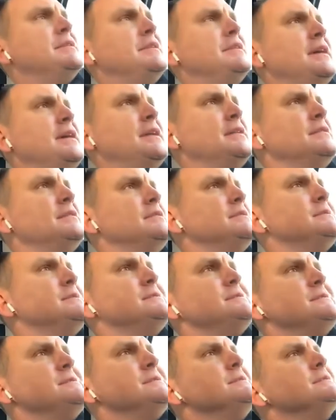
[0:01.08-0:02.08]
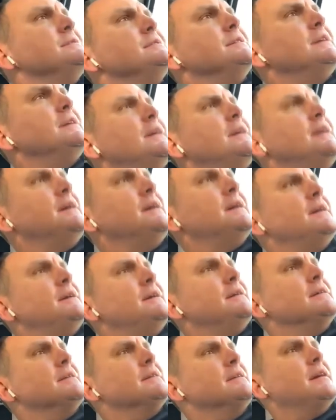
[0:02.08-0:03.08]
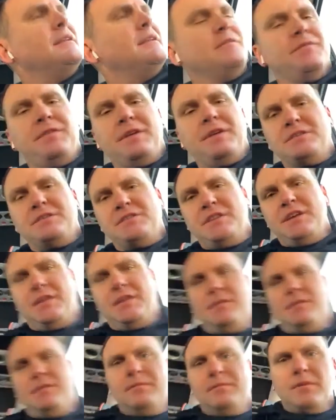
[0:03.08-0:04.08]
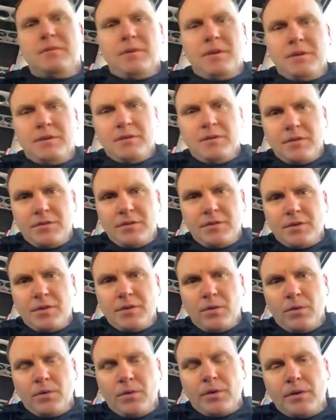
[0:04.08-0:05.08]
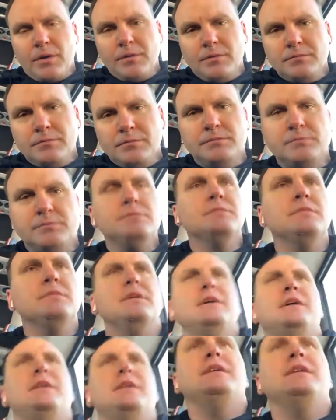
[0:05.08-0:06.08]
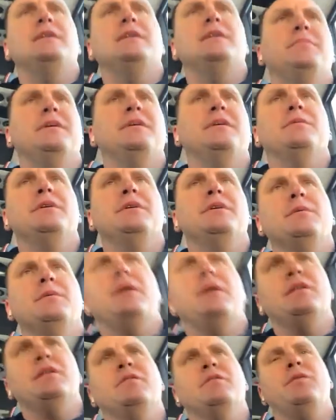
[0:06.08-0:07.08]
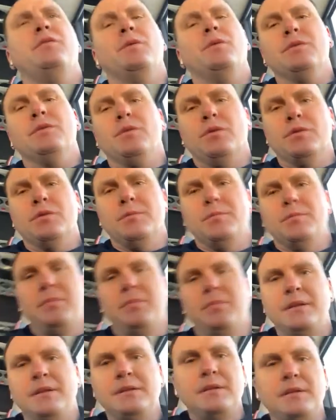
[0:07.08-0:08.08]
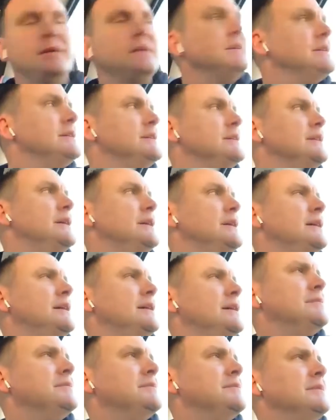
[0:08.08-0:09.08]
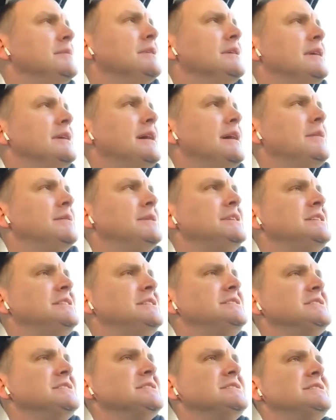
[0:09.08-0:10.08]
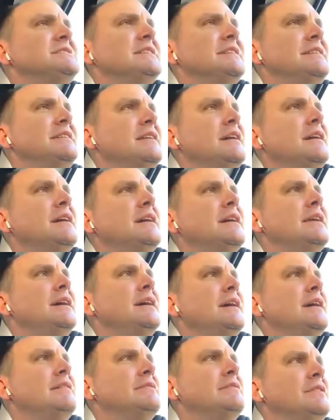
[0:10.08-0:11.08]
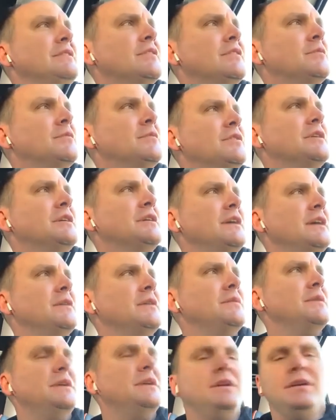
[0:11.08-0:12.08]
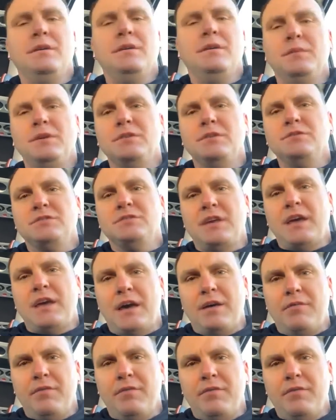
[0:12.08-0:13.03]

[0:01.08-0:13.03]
then kind of fixed it going into the third quarter and played really well in the fourth quarter. But yeah, we just did not have the normal kick we usually have.